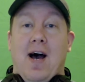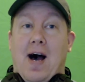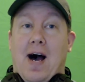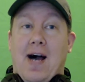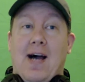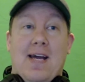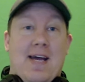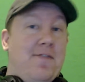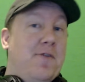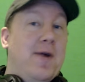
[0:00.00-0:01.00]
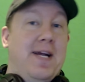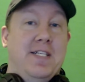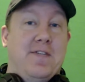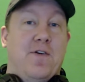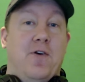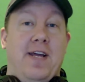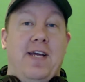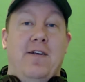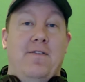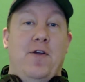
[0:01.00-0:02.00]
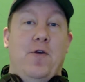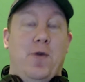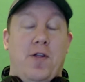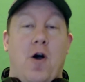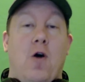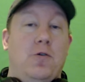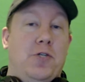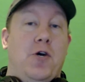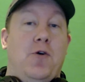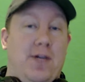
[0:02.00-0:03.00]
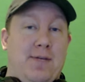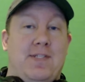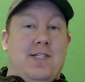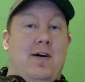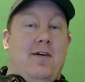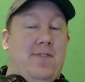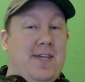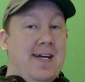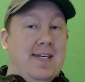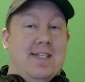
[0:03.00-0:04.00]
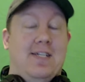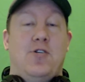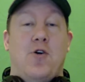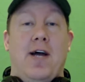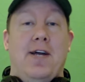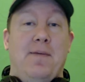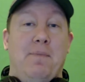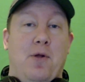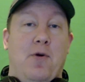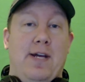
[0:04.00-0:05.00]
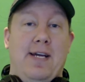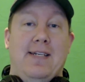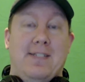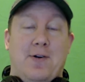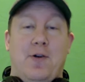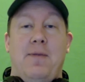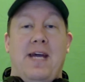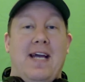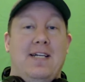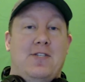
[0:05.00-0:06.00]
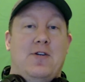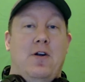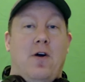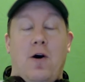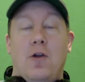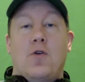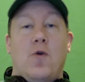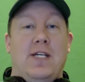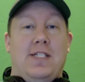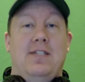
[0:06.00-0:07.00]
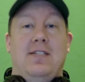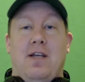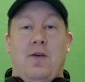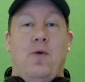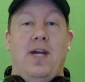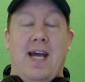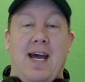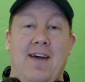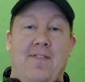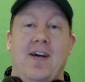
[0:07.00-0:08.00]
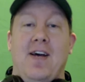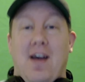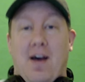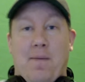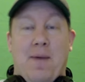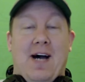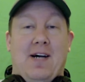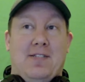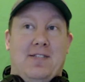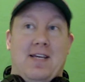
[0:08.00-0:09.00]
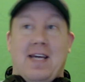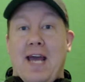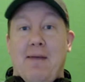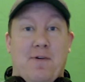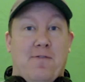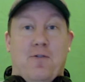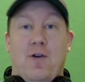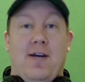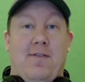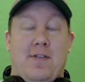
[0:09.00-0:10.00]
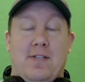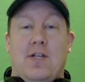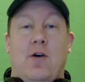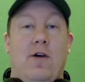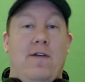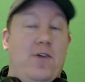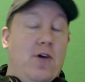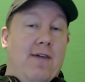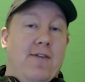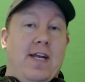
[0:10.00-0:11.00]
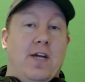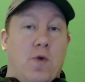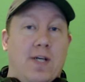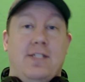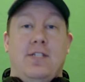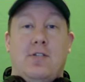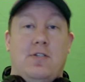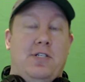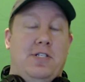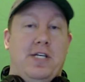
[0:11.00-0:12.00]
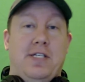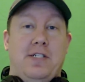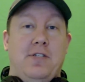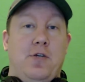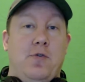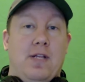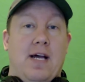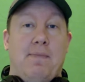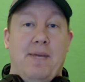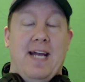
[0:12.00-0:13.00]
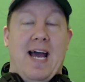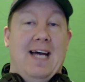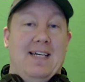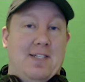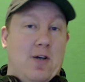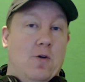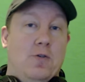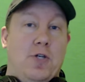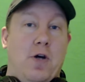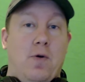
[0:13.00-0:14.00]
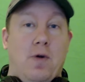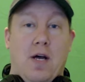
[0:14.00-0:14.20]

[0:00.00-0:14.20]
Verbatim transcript: I have arranged for an interview with Ocho himself. Yes, a Trion employee is going to be answering all the questions that we have about the game of Rift. So if you have any questions or suggestions you would like me to ask Ocho,